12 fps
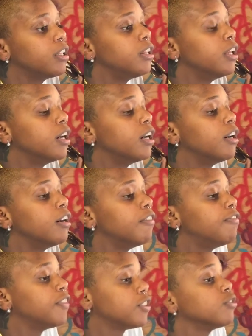the
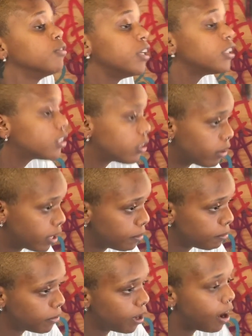official
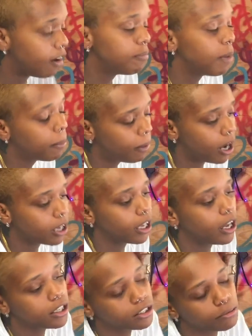Instagram of my
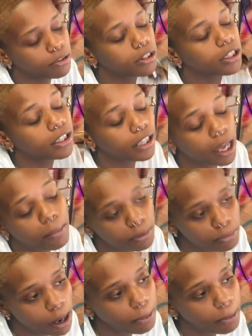podcast. The name of my